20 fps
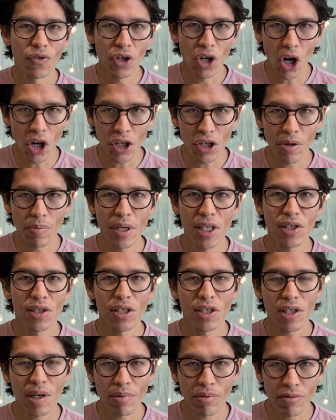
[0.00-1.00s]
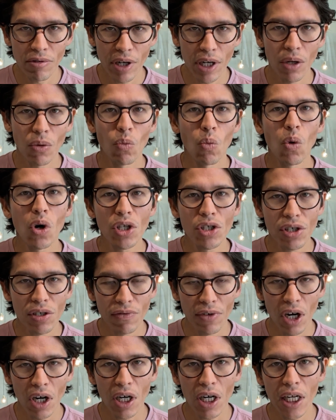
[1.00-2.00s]
got your business up and running, once you've
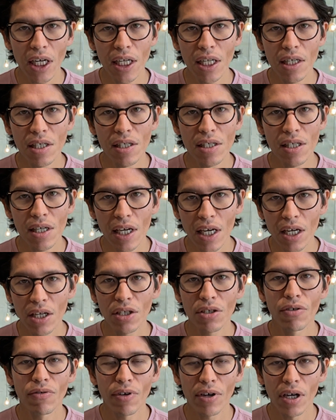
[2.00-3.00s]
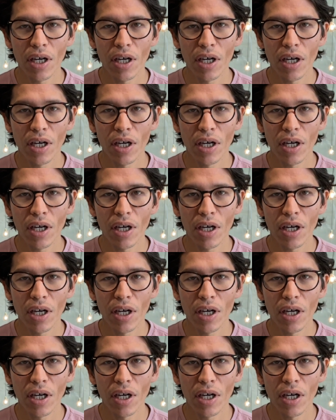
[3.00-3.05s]
got cleaners in your